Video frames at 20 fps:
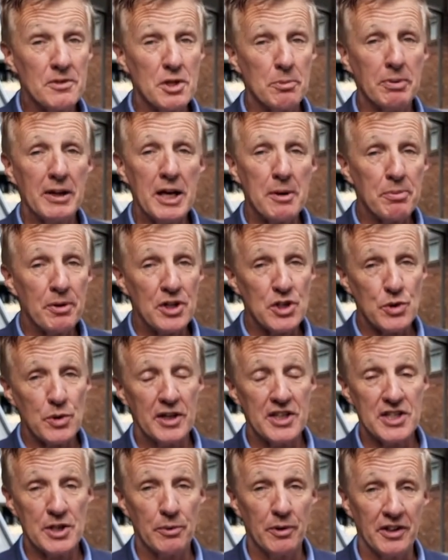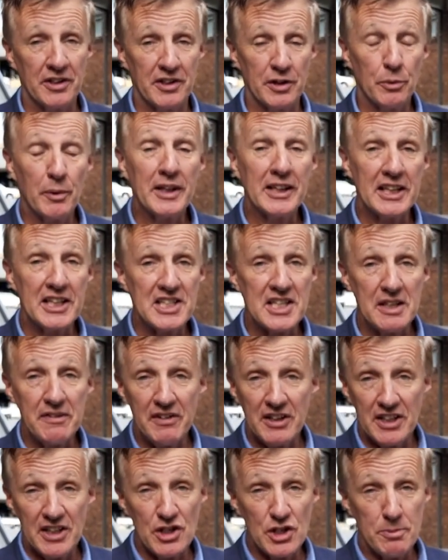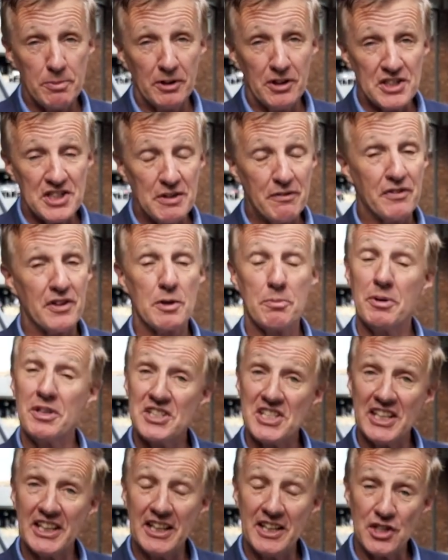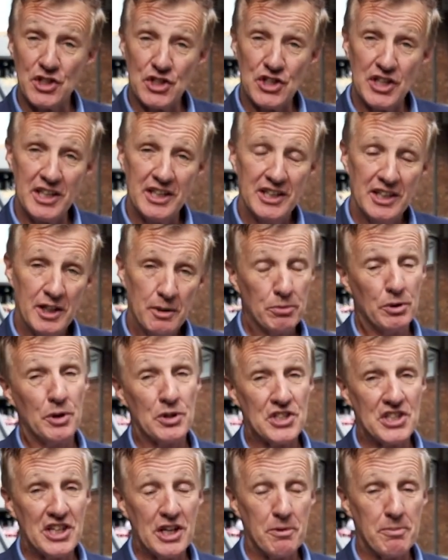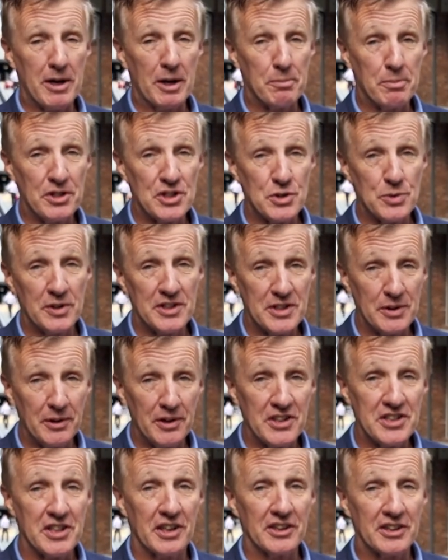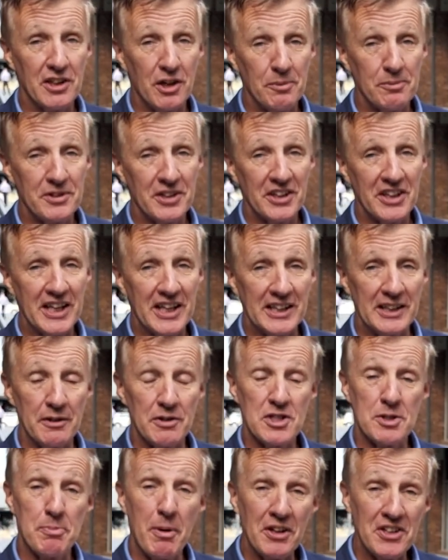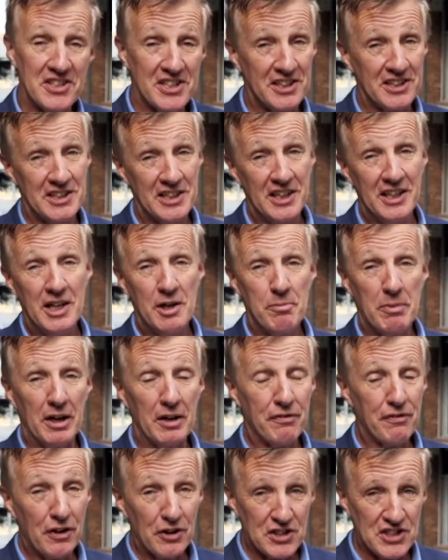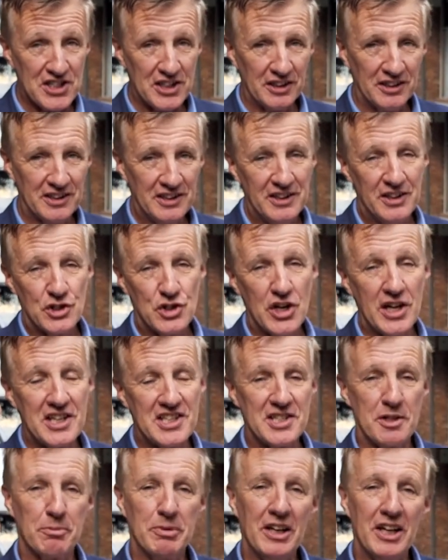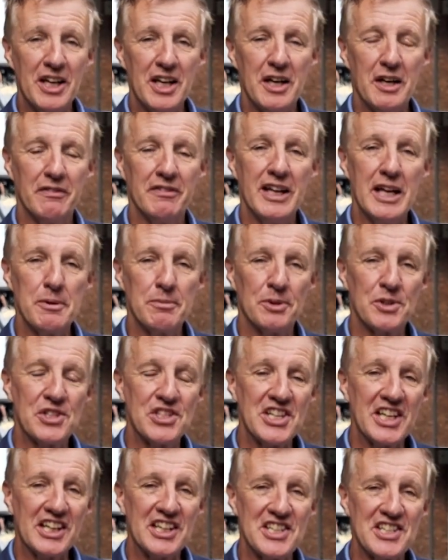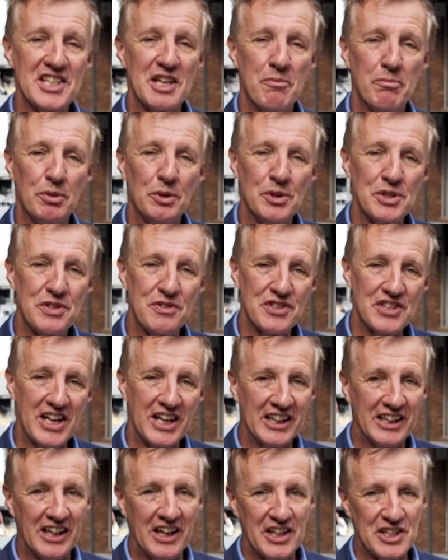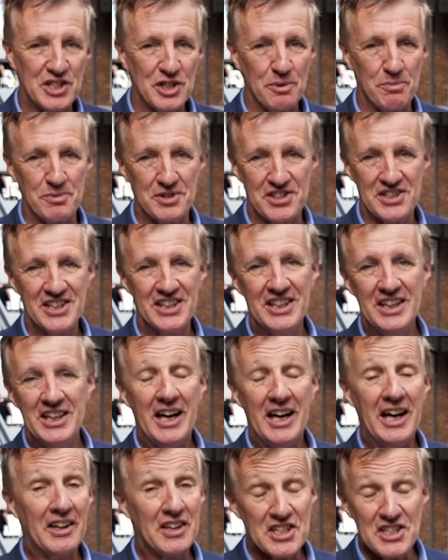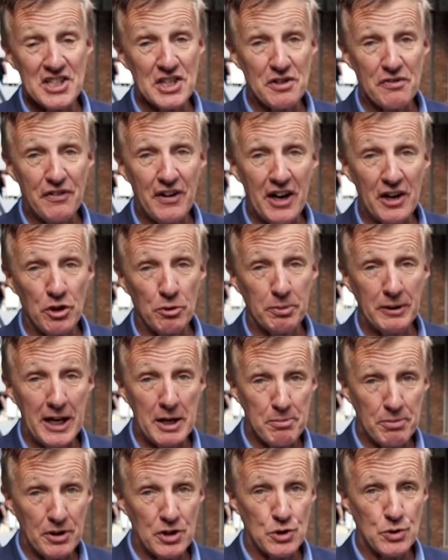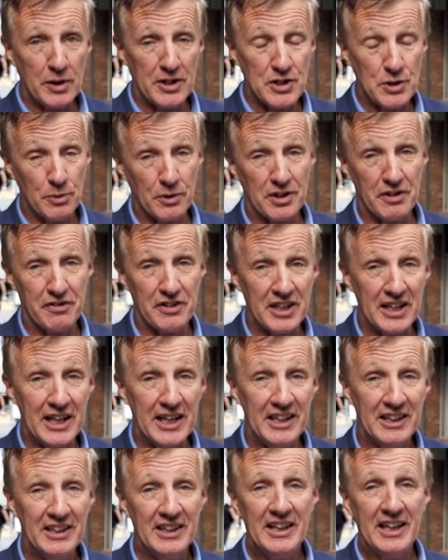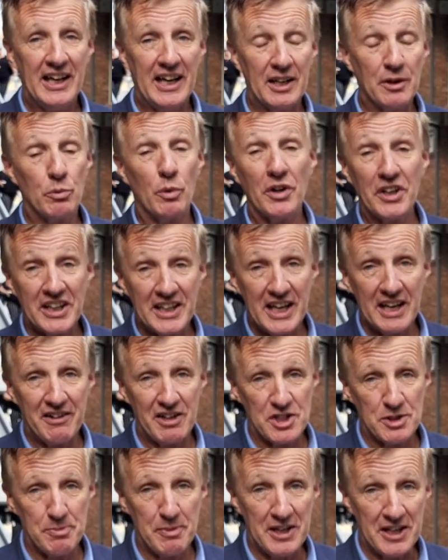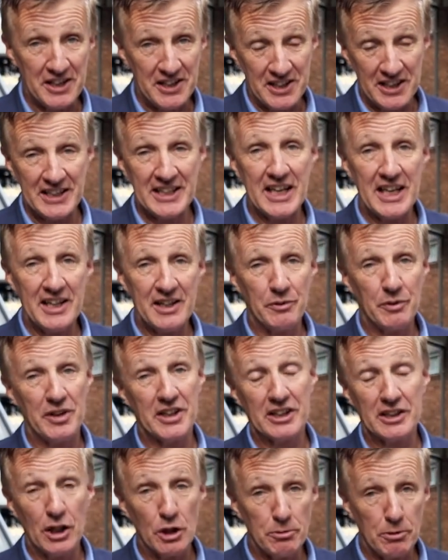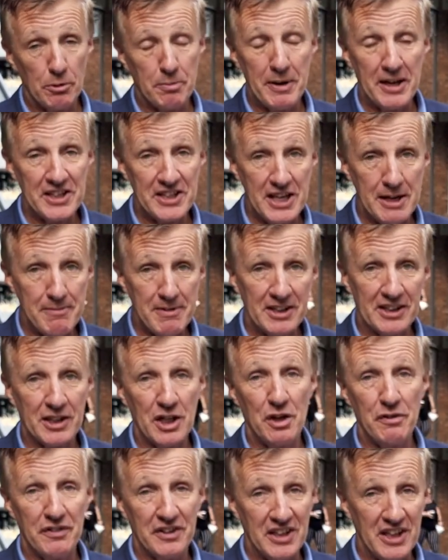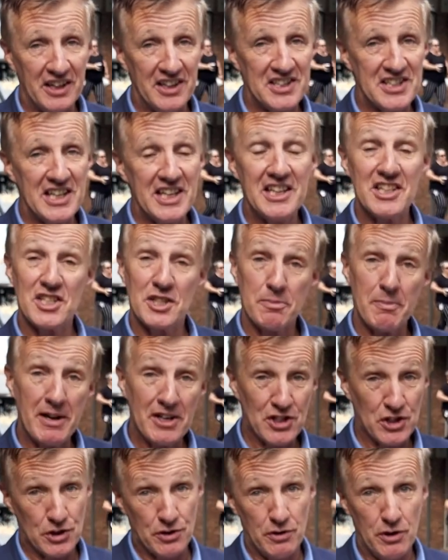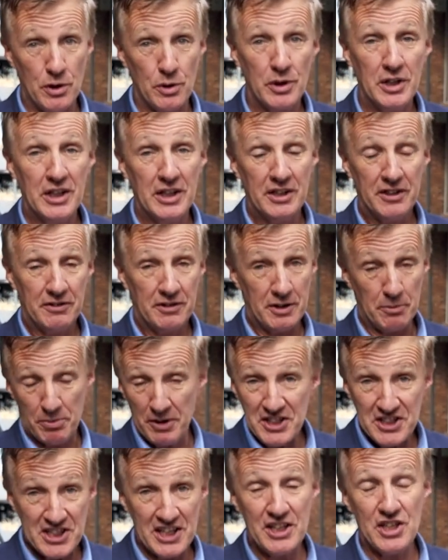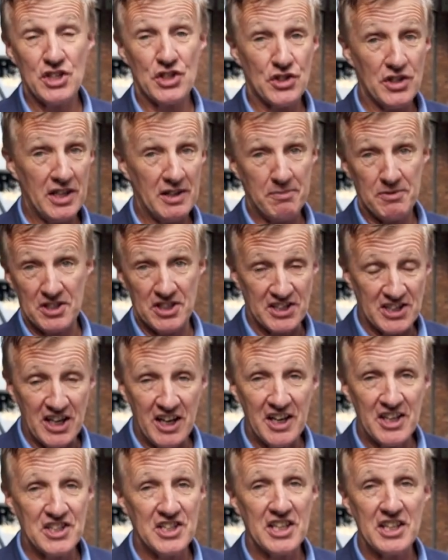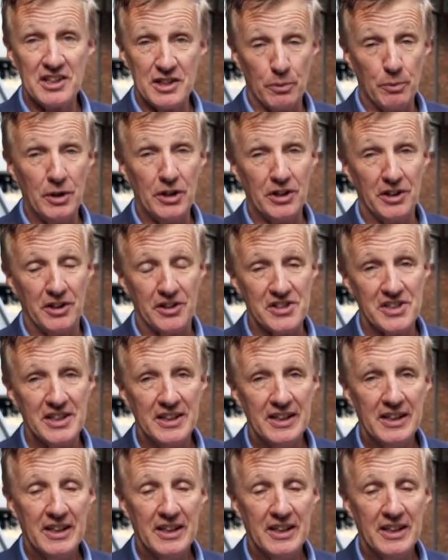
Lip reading: to Print21, the weekly TV news bulletin for the printing industry, brought to you by Print21.com.au, sponsored by Foxhill, trade supplier of labels, stickers and point of sale items. This is the final Print21 of the year, and what a year it's been. A year when the global pandemic, COVID-19, smashed through the print industry, society, the world.